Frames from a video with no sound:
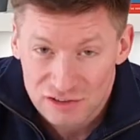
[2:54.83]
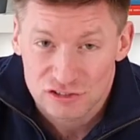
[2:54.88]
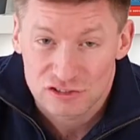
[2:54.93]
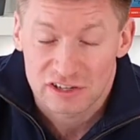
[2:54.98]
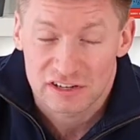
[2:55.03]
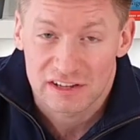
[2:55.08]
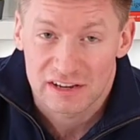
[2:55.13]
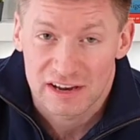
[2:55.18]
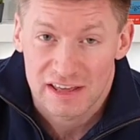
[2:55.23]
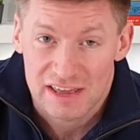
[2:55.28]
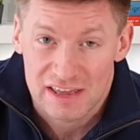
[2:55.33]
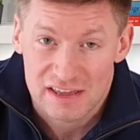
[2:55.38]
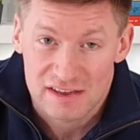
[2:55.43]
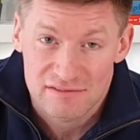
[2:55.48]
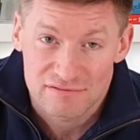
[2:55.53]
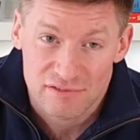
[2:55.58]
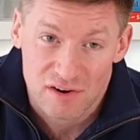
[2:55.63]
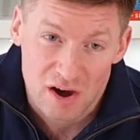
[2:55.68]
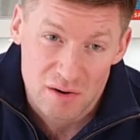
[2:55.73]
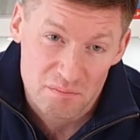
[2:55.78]
usually
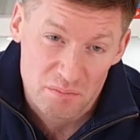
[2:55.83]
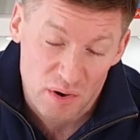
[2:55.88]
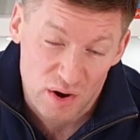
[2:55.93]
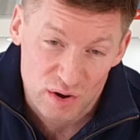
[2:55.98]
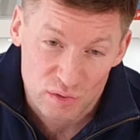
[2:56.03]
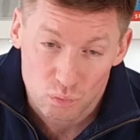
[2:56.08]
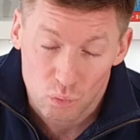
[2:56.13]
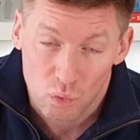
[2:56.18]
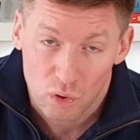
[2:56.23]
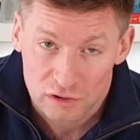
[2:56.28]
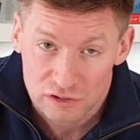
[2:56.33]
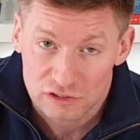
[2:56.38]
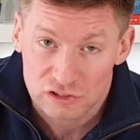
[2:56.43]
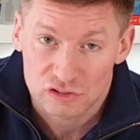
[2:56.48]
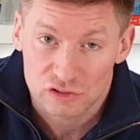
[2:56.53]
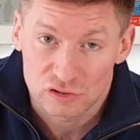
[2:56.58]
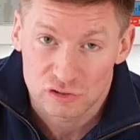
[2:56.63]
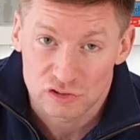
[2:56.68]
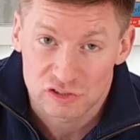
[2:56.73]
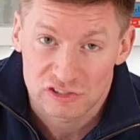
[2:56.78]
leave about 1 to
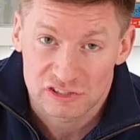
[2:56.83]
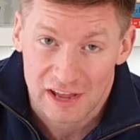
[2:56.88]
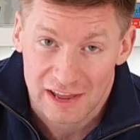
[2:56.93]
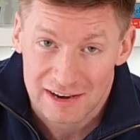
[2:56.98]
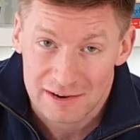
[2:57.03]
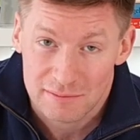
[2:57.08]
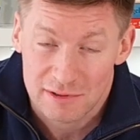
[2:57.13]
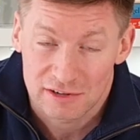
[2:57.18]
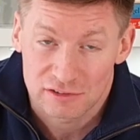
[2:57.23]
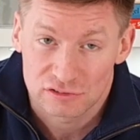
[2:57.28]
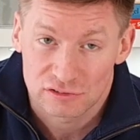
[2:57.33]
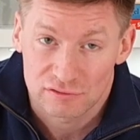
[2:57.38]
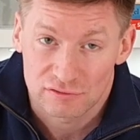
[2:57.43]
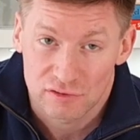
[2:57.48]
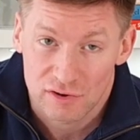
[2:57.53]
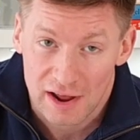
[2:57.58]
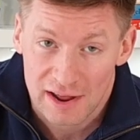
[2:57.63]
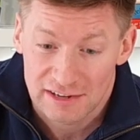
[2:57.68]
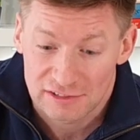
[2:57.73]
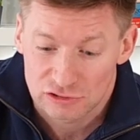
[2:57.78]
2 centimeters of
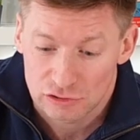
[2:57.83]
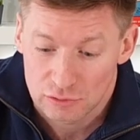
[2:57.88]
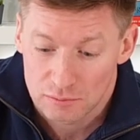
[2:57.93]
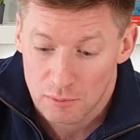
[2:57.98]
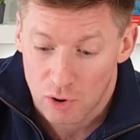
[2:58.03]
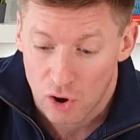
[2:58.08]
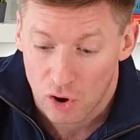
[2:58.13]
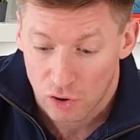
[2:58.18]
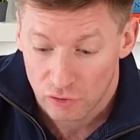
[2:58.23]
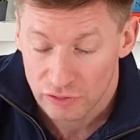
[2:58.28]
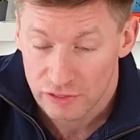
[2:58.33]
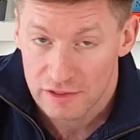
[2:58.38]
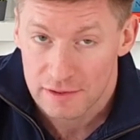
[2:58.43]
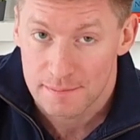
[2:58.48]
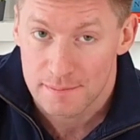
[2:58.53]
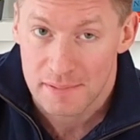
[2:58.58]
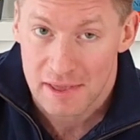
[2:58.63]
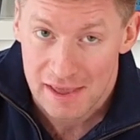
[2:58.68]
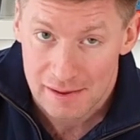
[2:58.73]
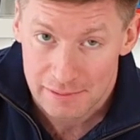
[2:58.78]
rhizome on the
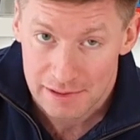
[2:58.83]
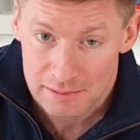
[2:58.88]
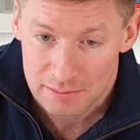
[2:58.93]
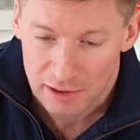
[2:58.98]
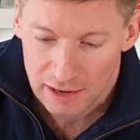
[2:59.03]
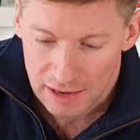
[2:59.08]
baby